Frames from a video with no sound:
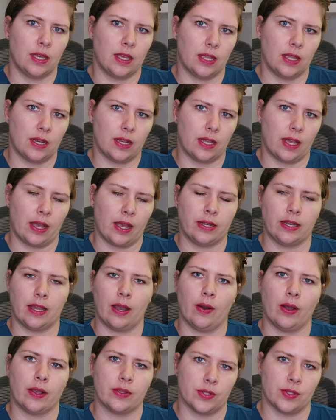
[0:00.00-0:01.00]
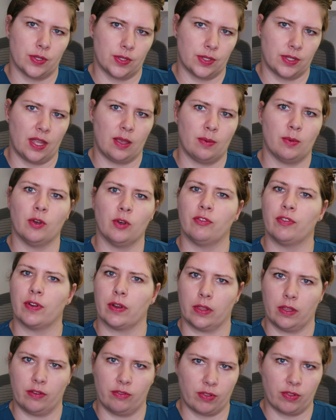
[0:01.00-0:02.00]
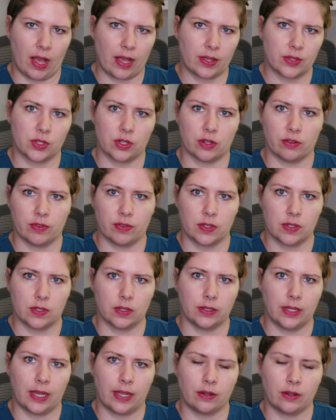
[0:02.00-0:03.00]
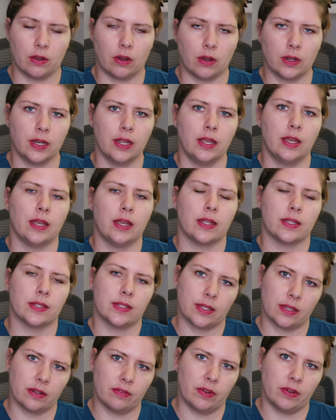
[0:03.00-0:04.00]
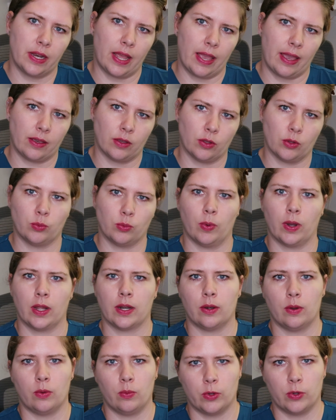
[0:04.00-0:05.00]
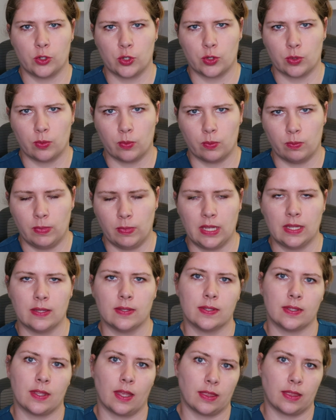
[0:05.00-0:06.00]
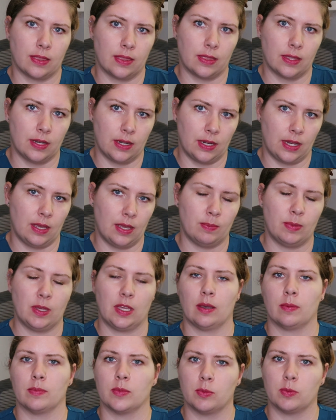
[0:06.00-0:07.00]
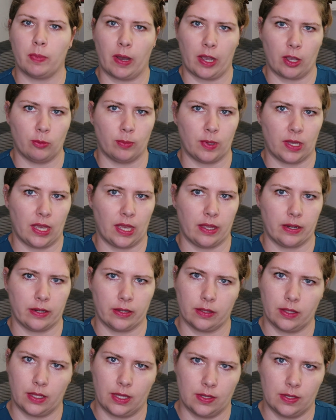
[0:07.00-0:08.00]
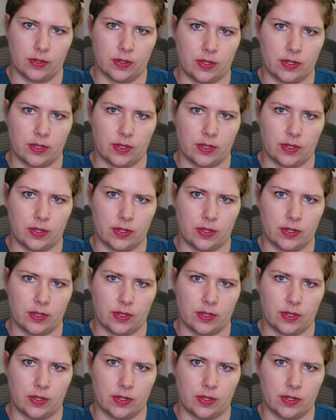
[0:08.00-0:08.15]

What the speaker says: it now has a stable, fairly flat surface to land on instead of an angled one, which means that the knee becomes biomechanically